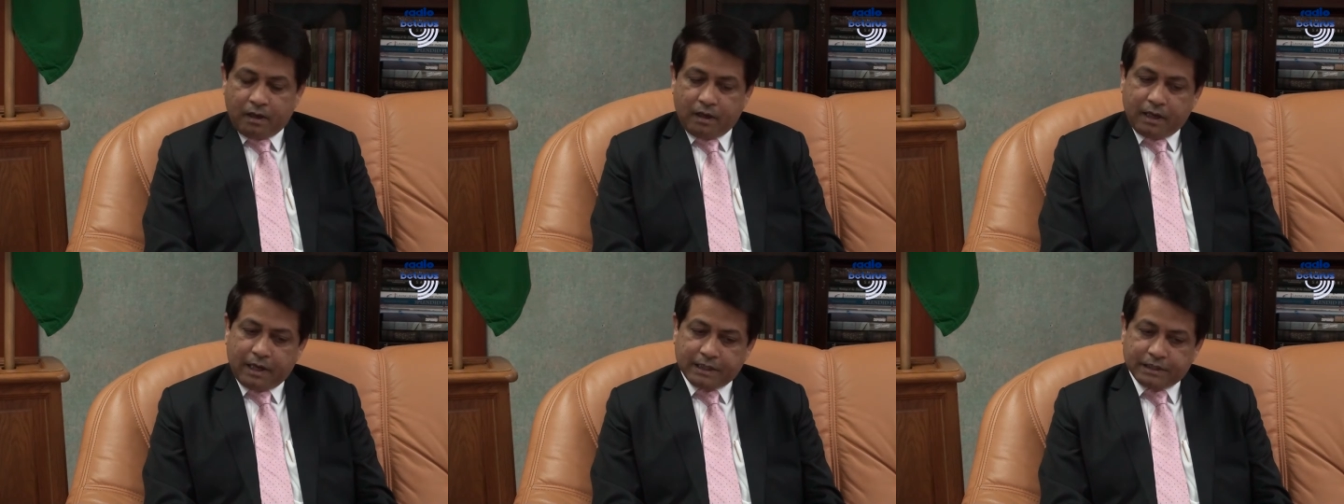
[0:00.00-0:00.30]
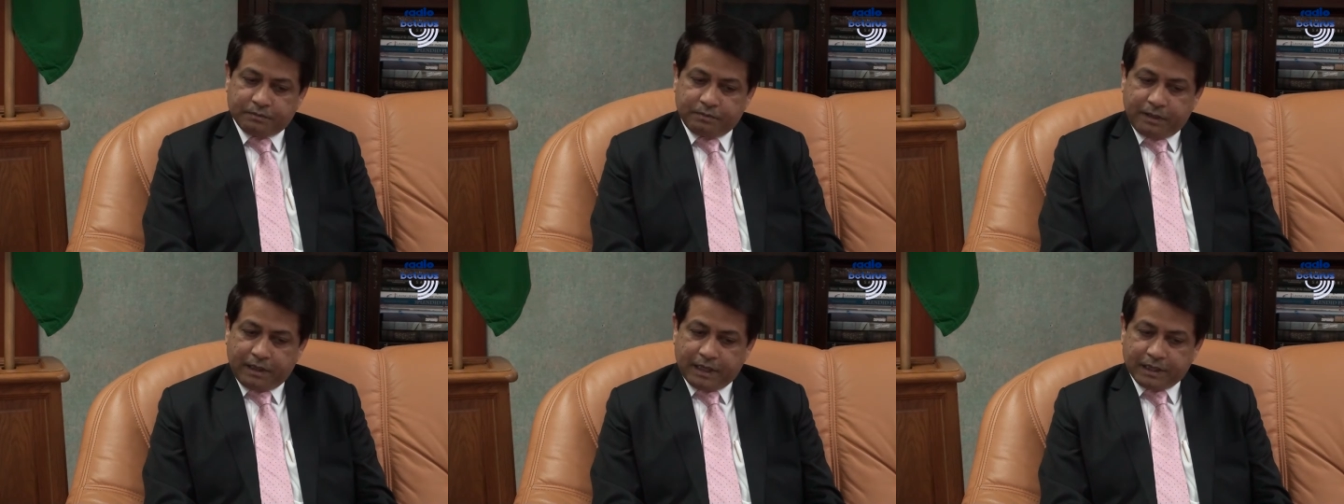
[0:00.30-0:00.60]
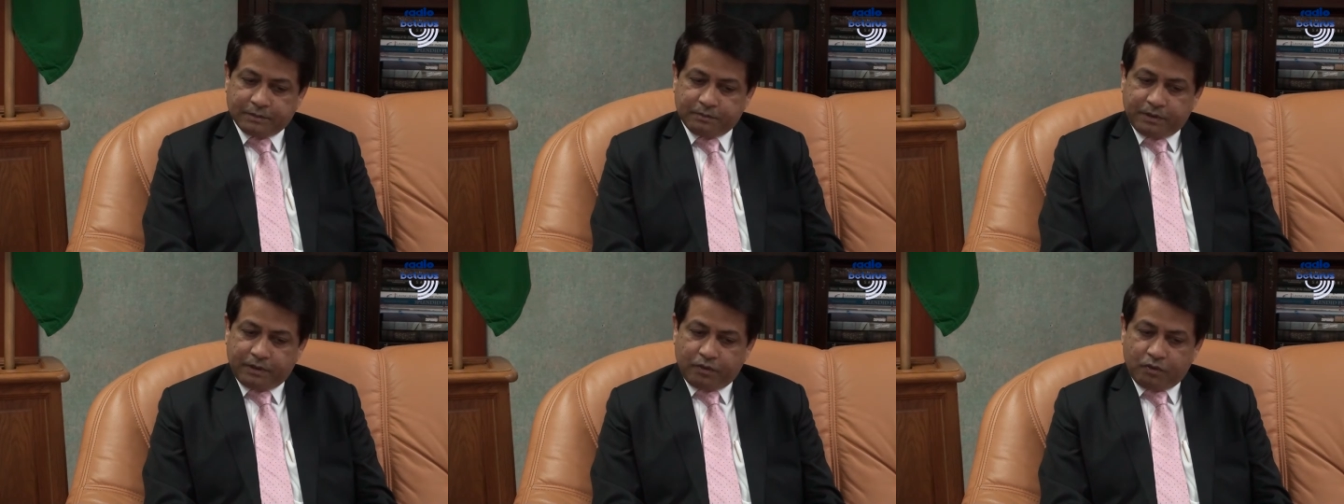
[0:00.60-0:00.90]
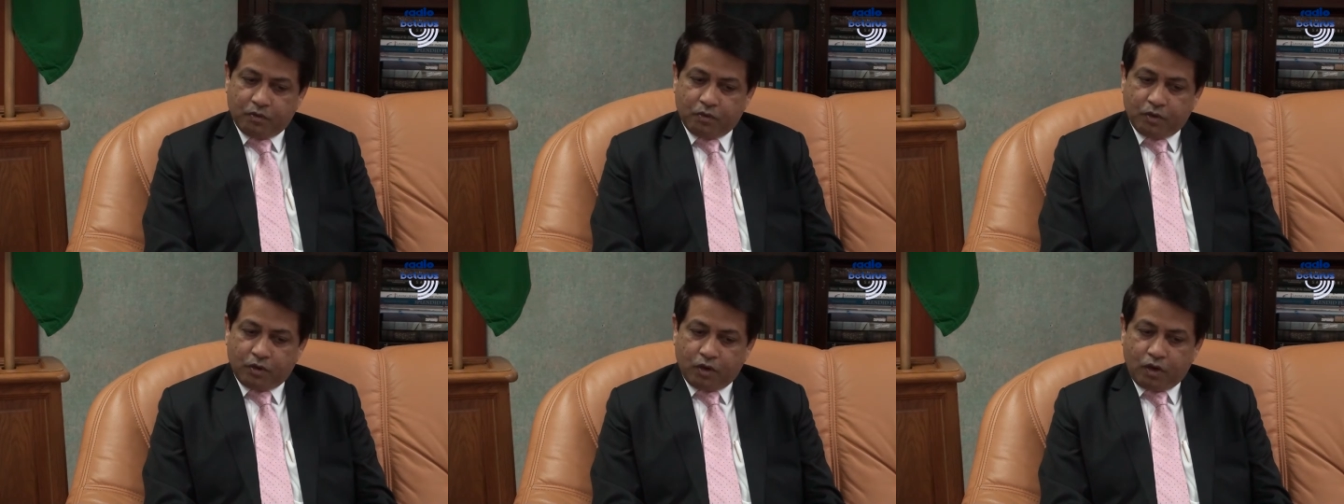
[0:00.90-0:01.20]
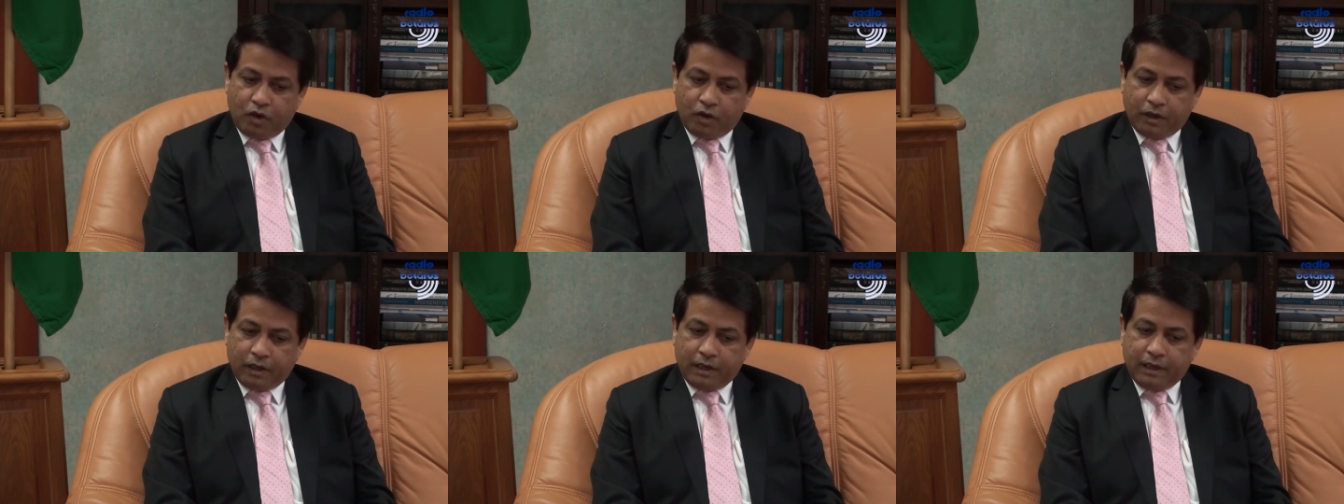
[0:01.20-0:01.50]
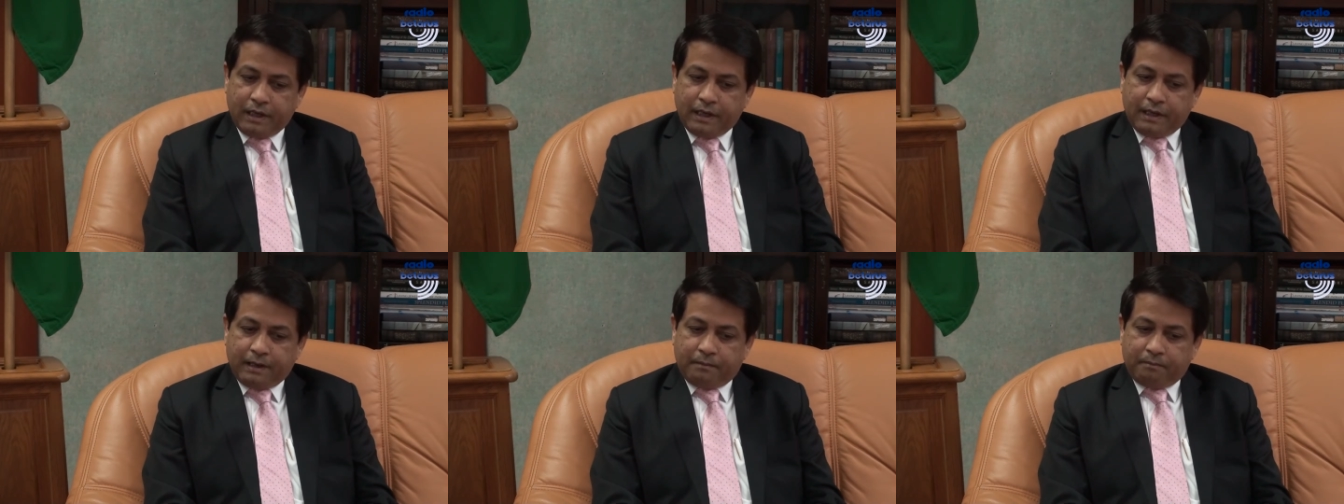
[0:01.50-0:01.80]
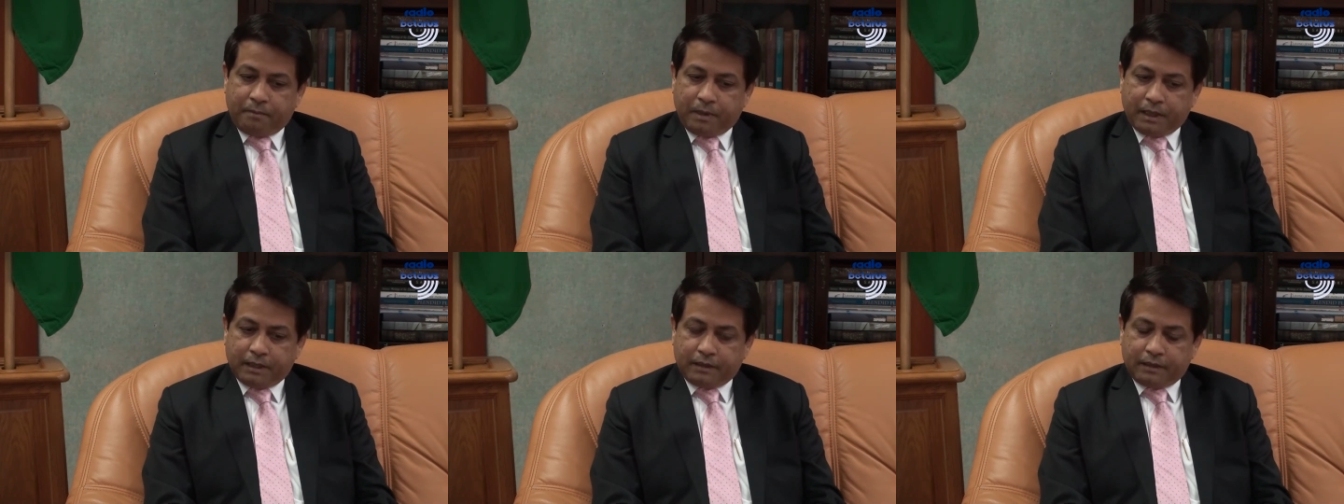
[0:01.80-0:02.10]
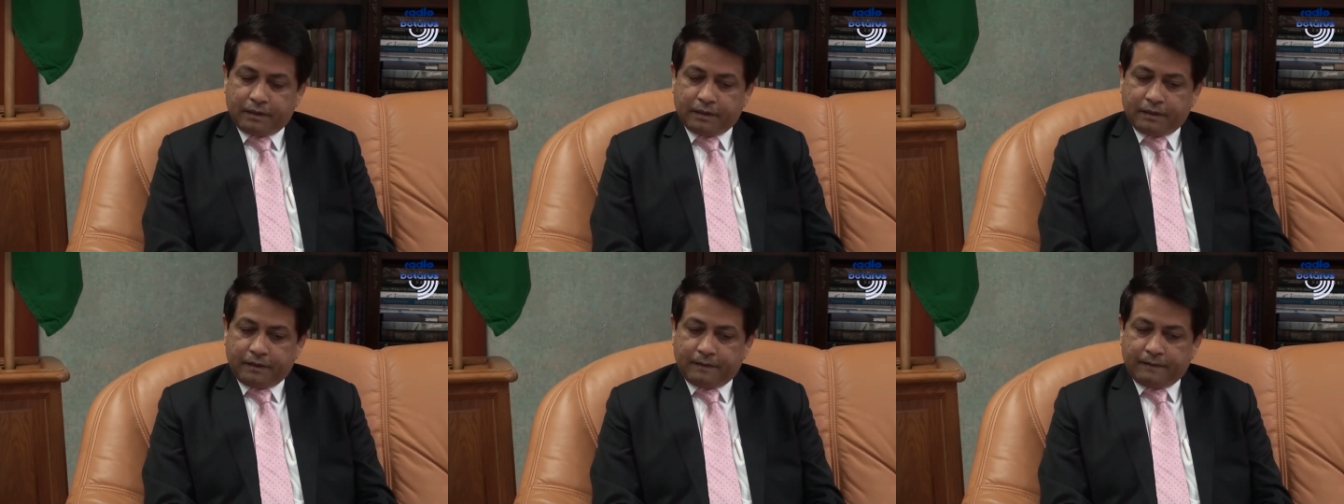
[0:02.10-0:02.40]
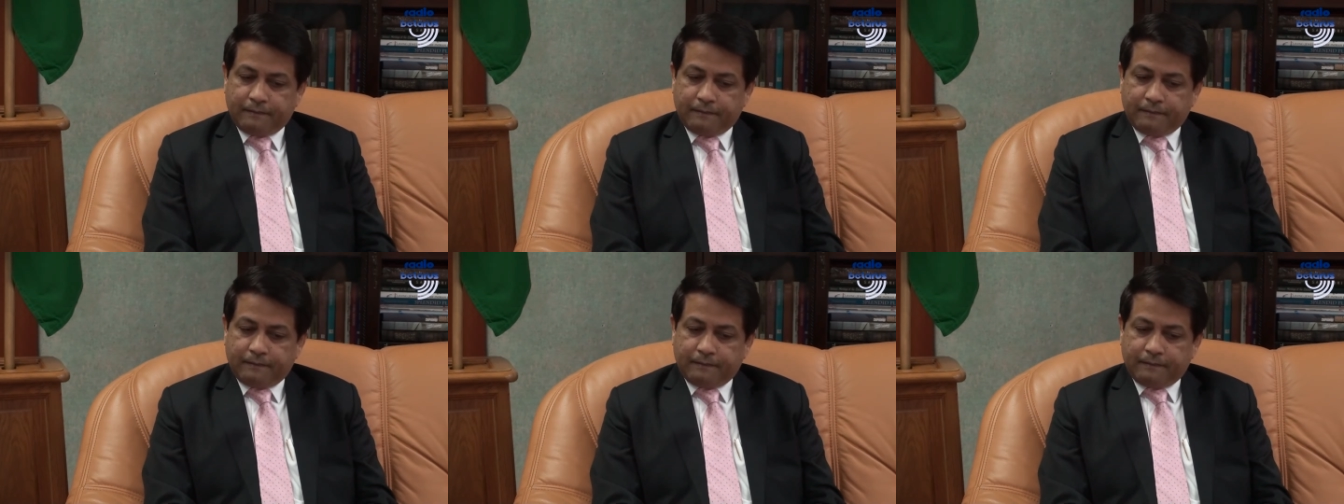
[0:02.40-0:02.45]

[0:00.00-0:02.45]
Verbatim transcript: as we as we go along. But